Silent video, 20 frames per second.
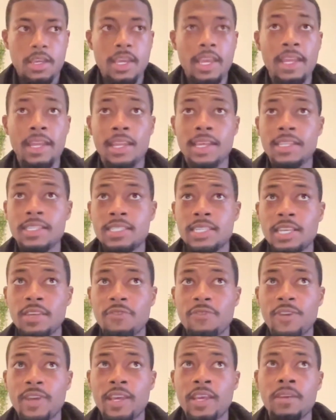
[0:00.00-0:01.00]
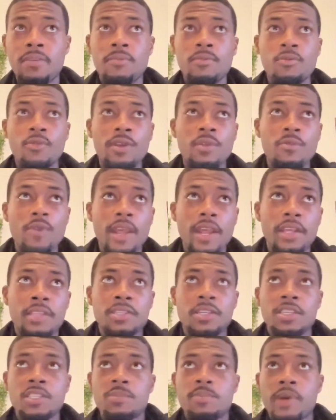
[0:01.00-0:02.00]
In Recife, we ran
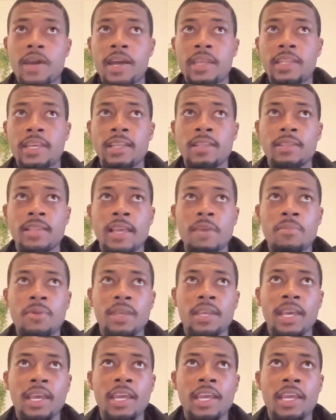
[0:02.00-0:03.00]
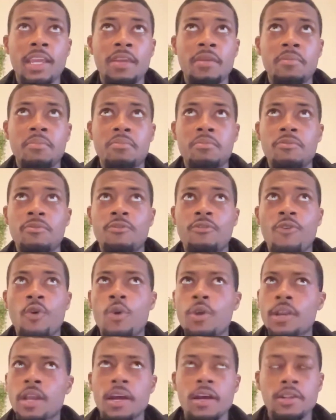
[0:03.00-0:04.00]
to a spot. They became
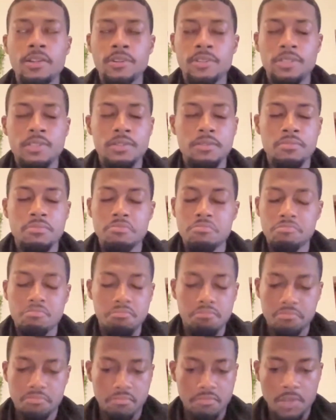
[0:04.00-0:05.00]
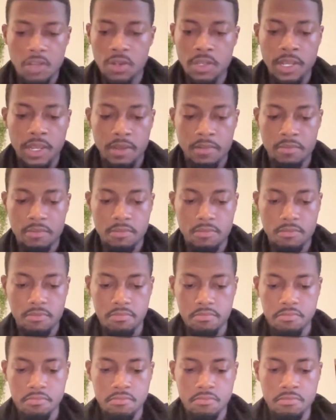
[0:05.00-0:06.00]
$4. Okay,
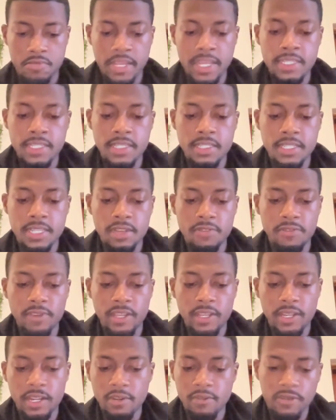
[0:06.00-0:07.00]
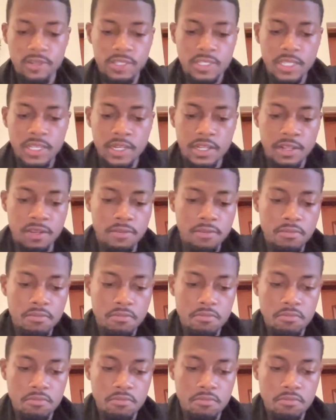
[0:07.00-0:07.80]
that's Recife, different city,